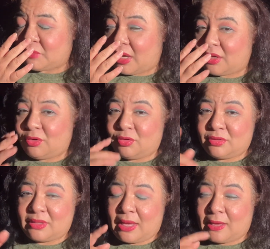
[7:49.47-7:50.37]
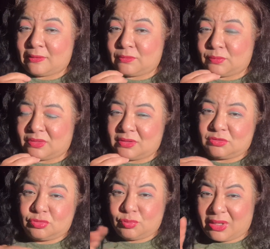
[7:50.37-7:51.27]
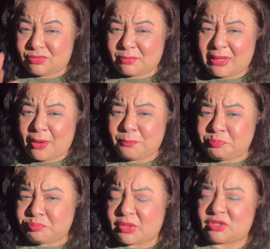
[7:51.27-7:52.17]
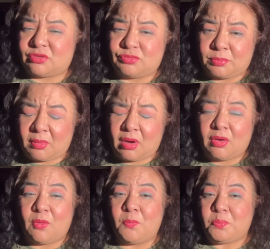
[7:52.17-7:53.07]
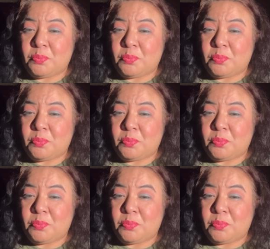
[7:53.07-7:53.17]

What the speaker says: I heard that within 2 weeks from now, as of tomorrow,